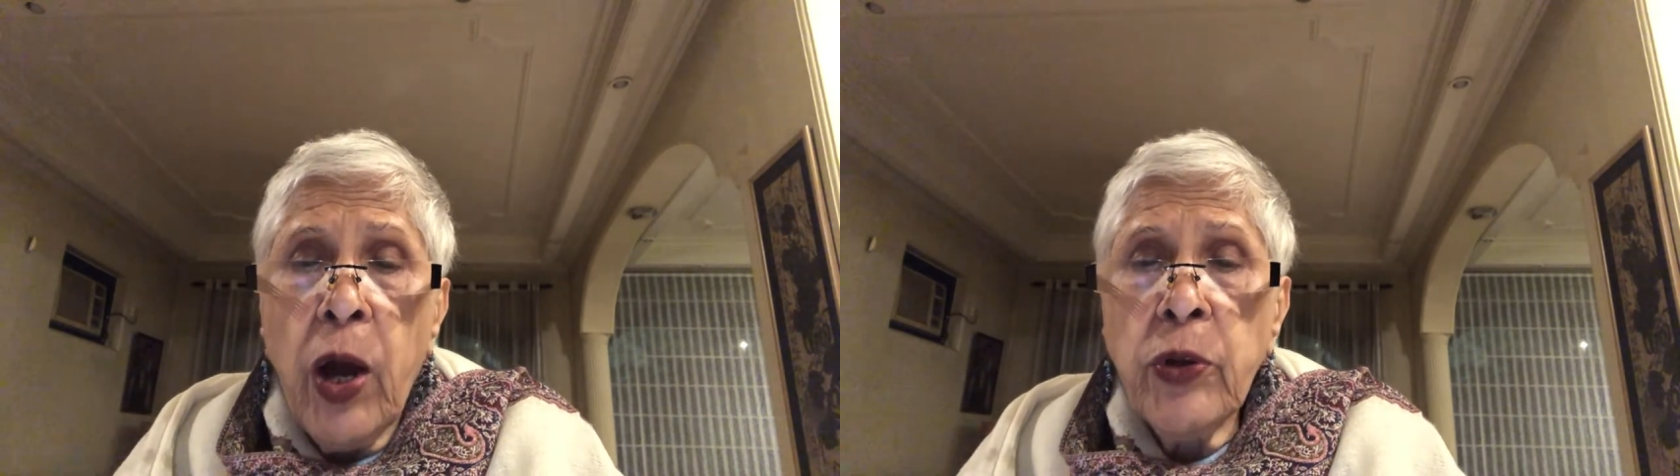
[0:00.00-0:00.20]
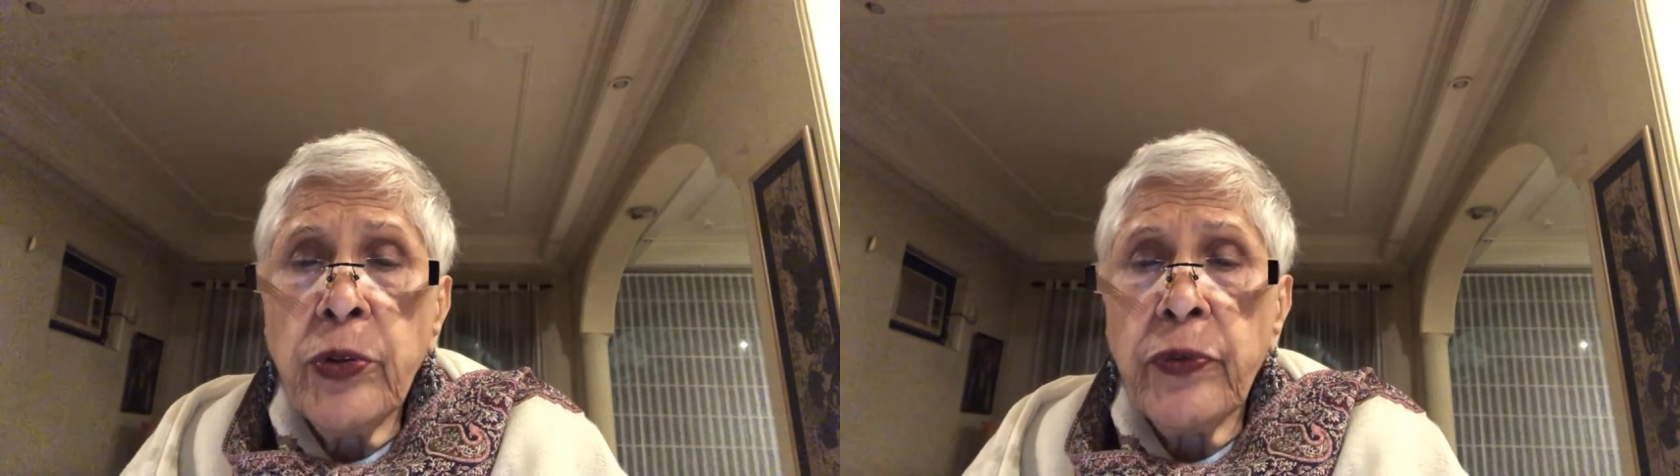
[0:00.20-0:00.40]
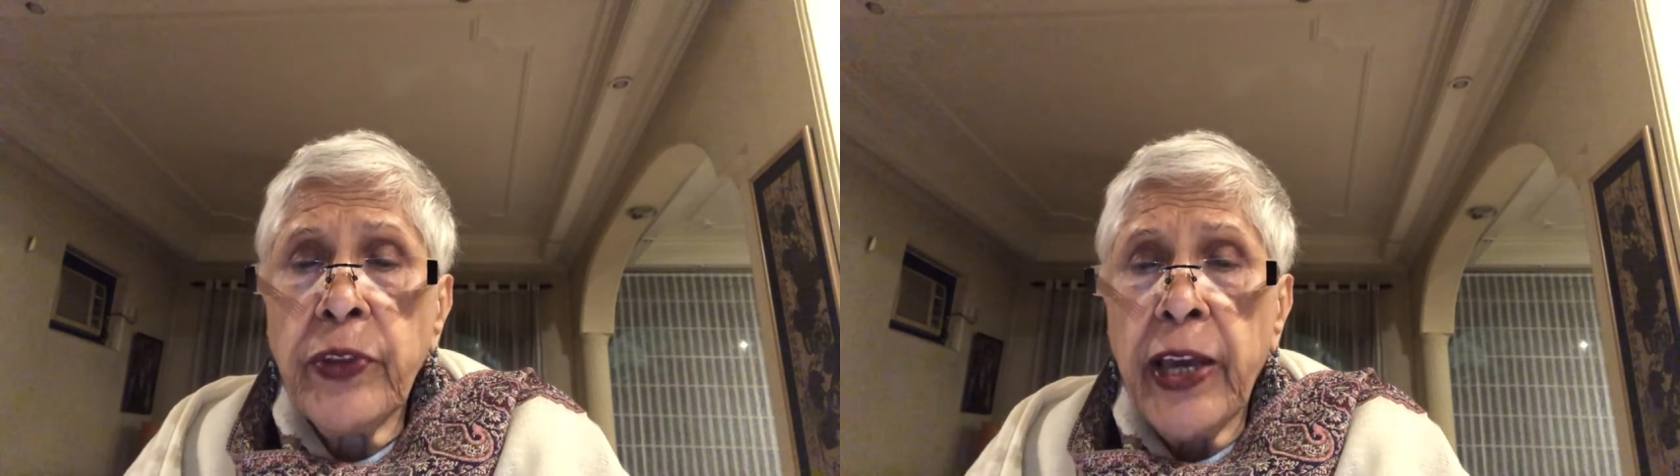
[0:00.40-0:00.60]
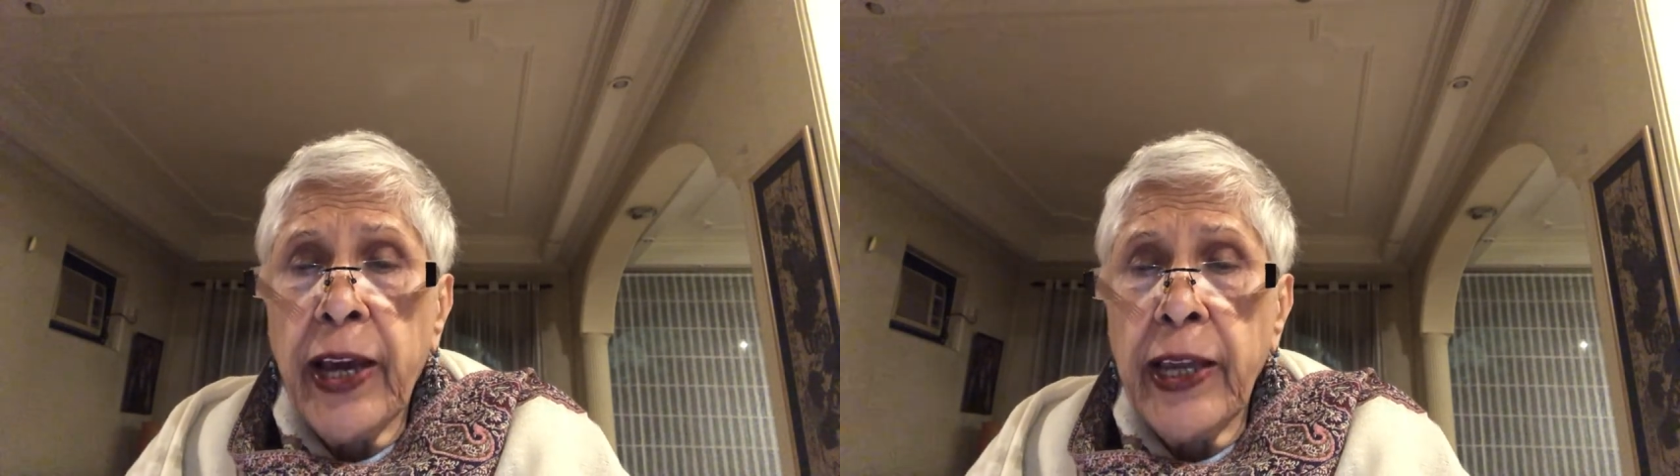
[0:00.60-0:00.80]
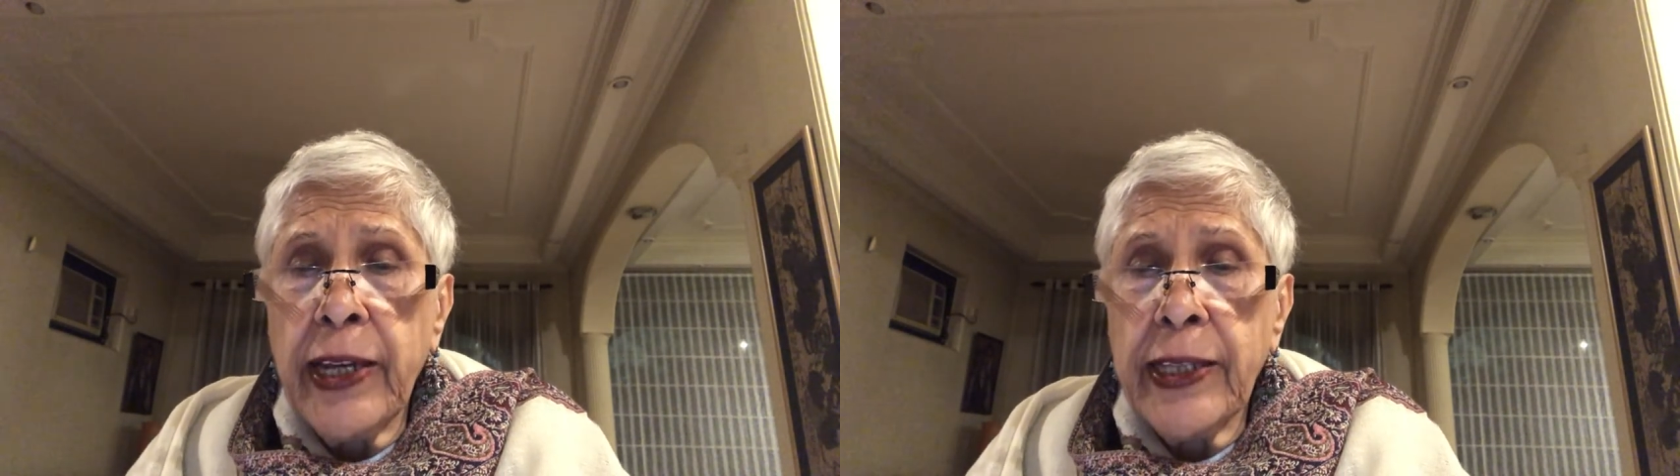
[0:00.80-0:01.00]
out of the
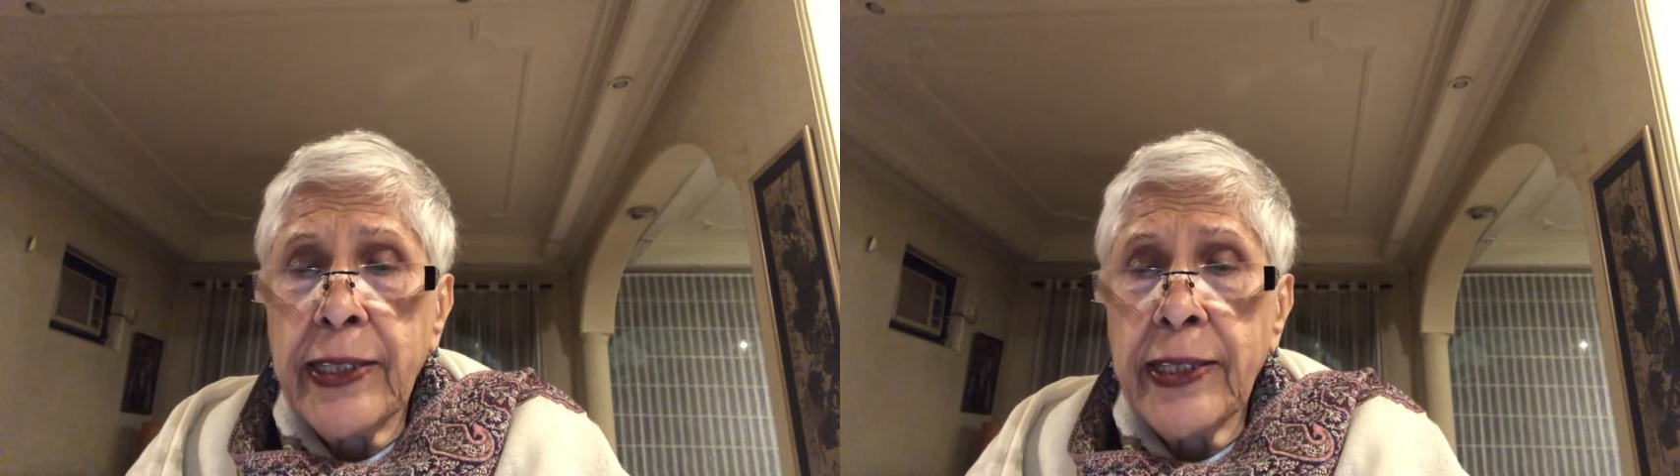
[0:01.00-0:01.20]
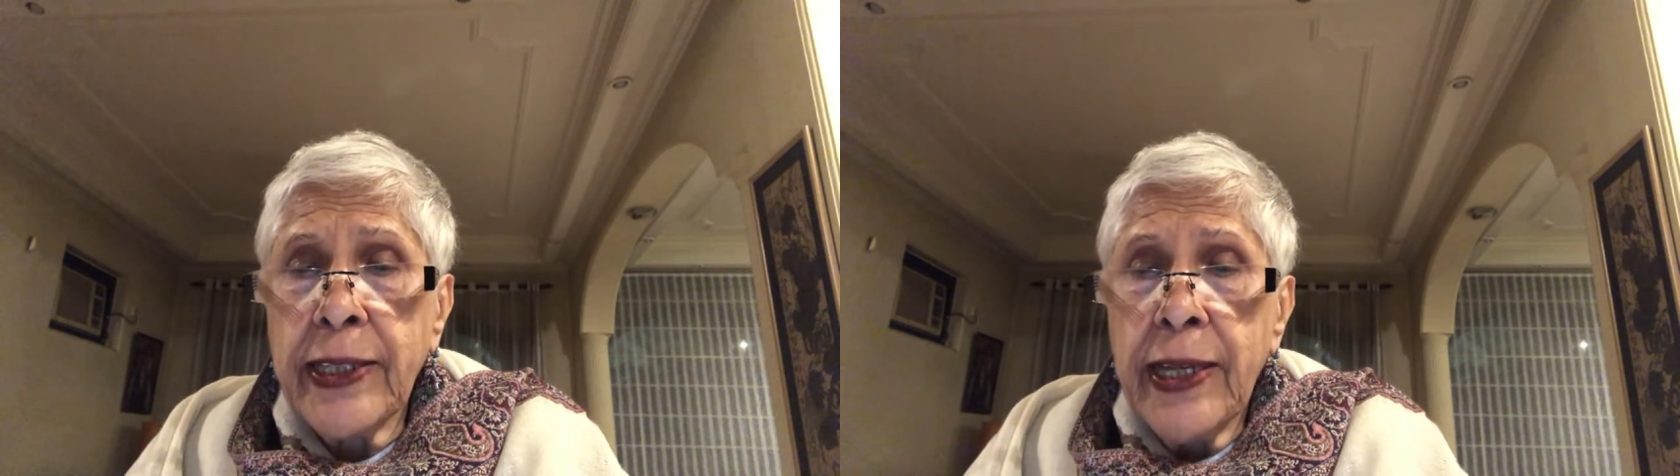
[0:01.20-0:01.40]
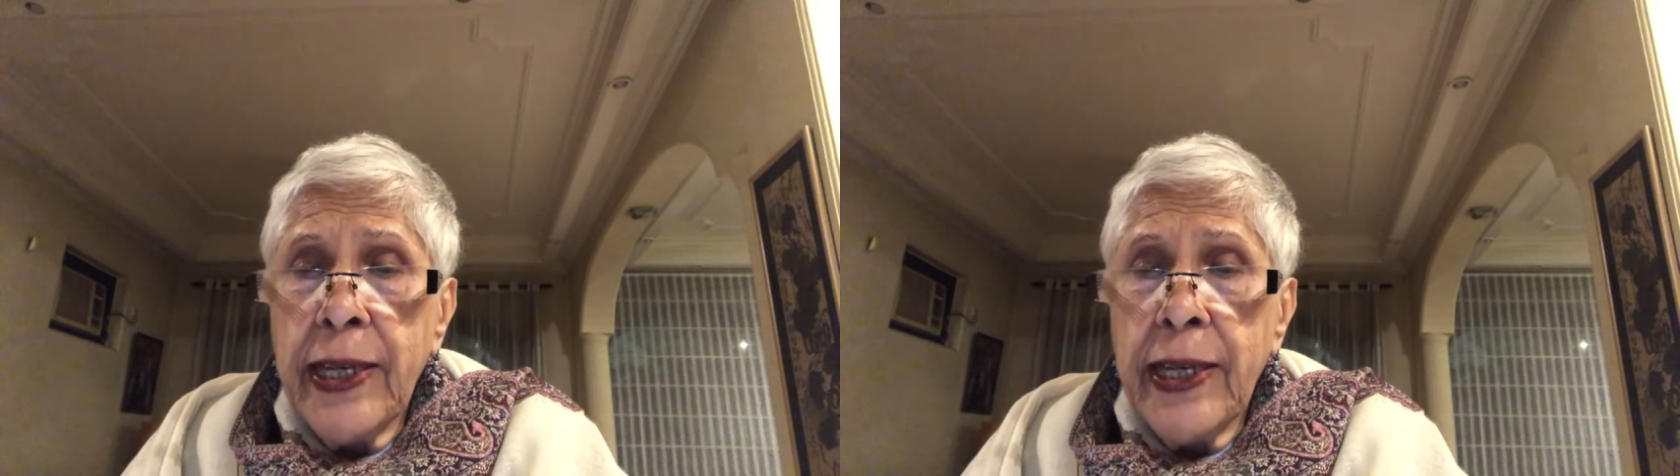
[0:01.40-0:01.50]
eyelids.